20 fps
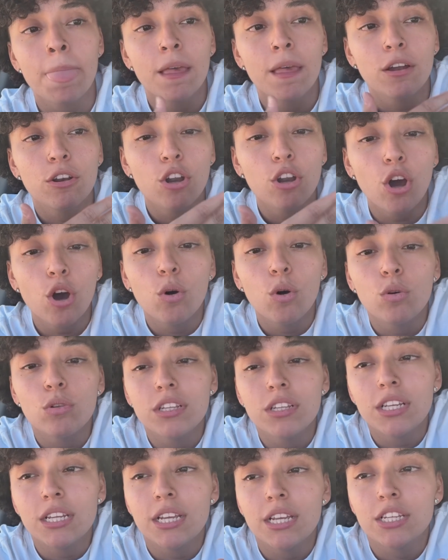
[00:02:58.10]
not
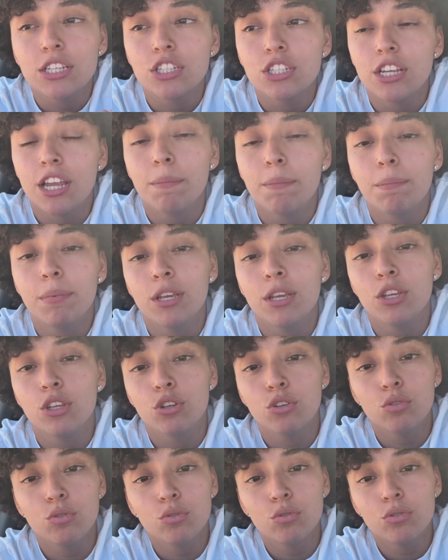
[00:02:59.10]
only is shaping
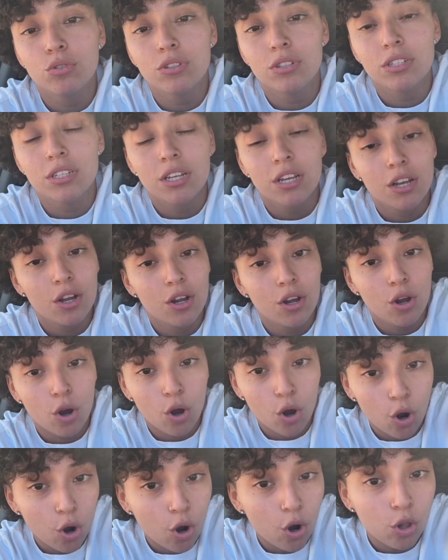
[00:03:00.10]
used
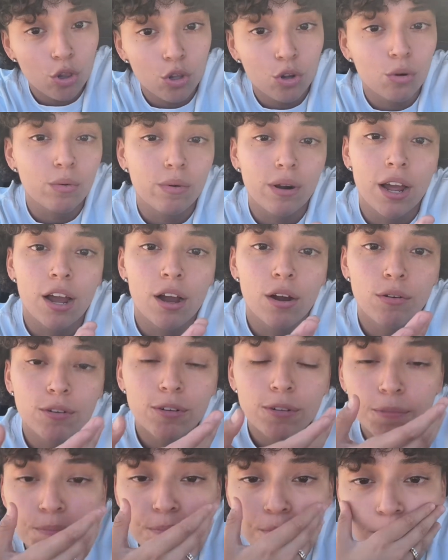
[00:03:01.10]
all
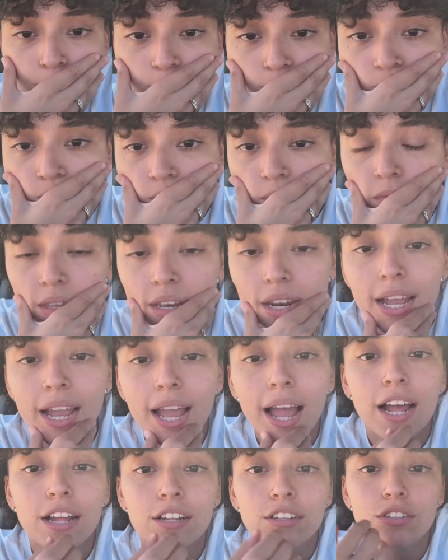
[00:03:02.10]
around, it
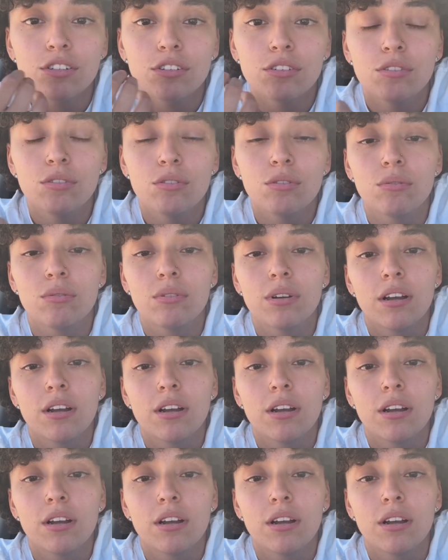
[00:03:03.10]
has to do